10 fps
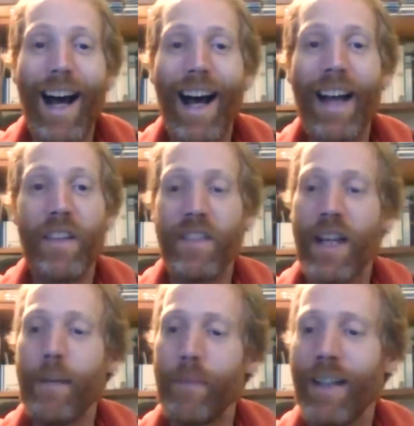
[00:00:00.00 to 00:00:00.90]
at the
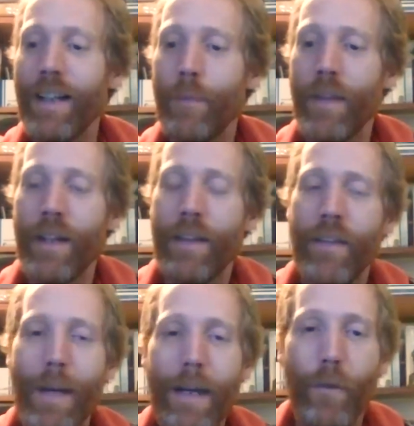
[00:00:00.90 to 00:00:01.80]
same time, the
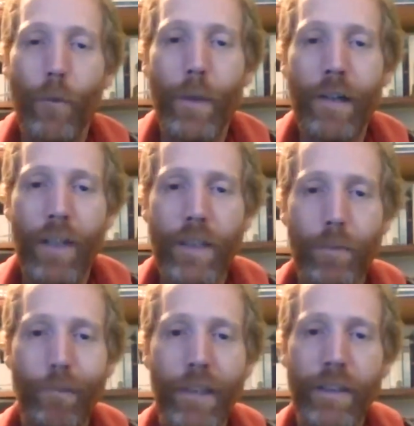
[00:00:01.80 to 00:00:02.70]
map of where
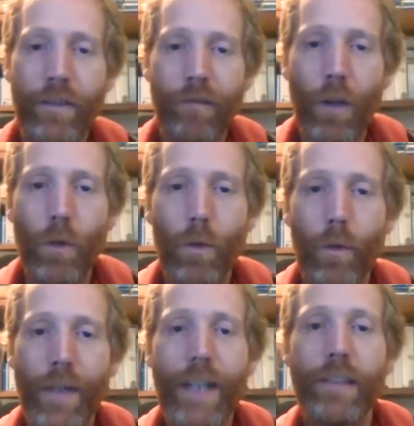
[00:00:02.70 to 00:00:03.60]
raspberries
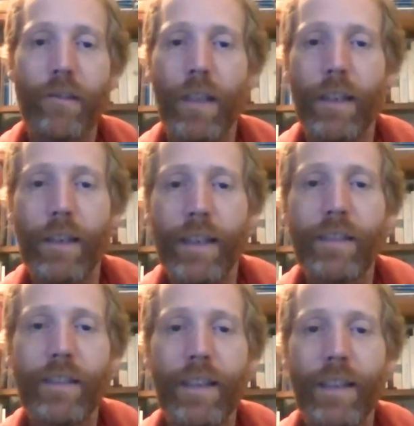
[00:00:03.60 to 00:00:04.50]
grow naturally, at
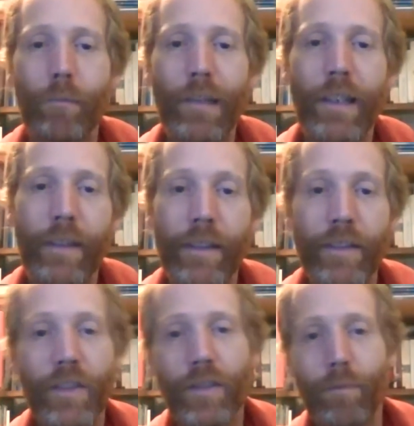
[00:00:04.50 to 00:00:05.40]
least in Britain,
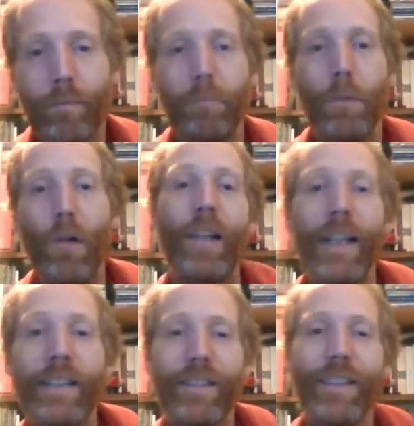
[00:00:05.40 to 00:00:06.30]
is more or
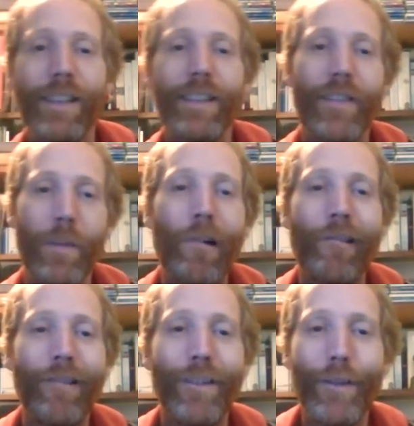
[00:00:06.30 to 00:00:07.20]
less the
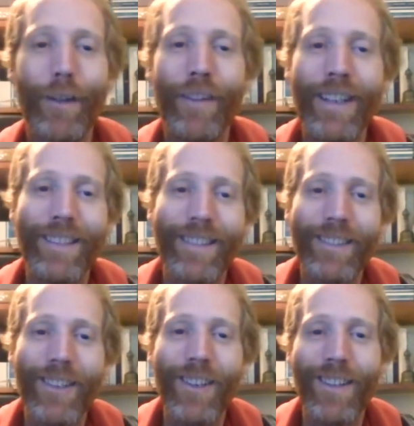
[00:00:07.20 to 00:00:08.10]
border of England and
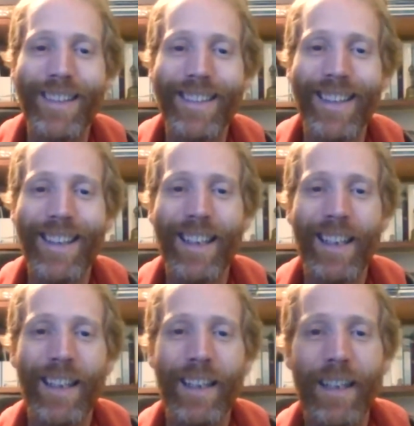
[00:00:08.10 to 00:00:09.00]
Scotland.
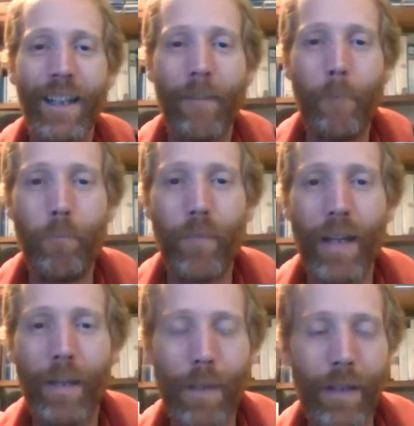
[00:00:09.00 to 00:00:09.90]

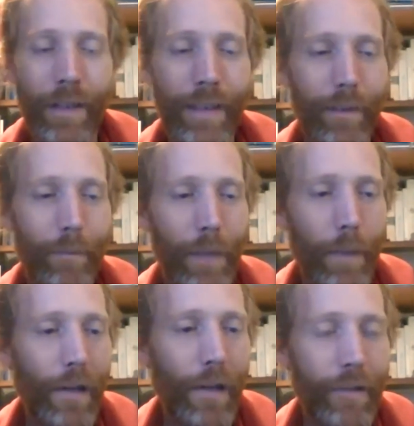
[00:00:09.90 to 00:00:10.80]
And my
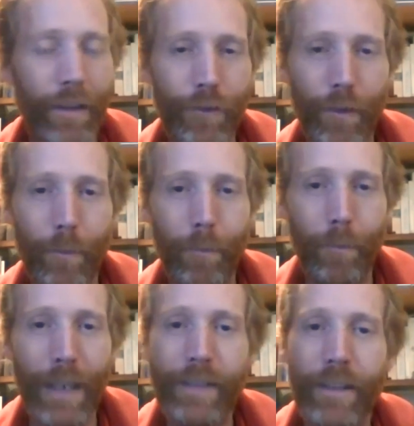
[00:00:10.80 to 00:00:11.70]
partner's from
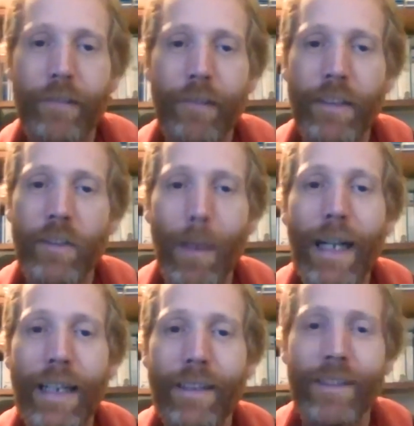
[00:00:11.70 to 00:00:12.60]
Basque Country in
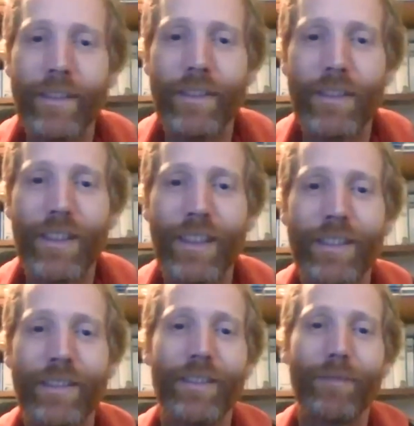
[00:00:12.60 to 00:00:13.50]
Spain,
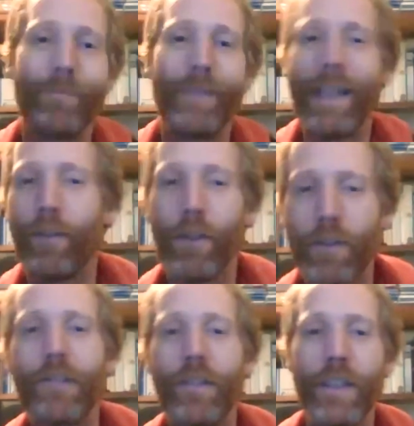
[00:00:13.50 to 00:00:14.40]
and they have all
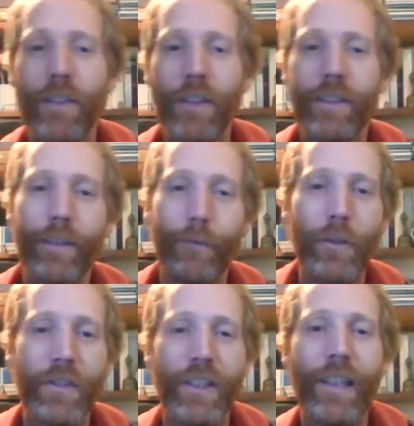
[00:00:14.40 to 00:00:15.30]
sorts of exotic
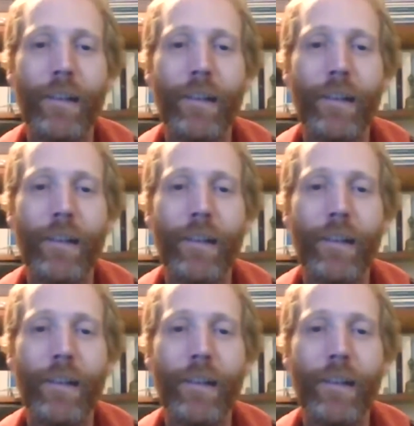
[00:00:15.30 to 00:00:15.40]
fruits there,